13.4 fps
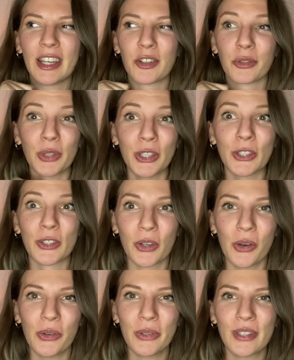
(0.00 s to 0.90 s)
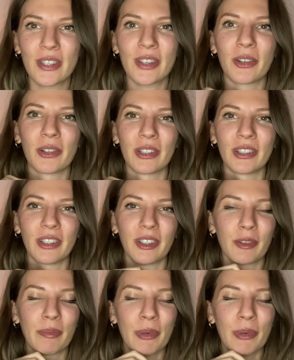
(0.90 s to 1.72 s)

results or the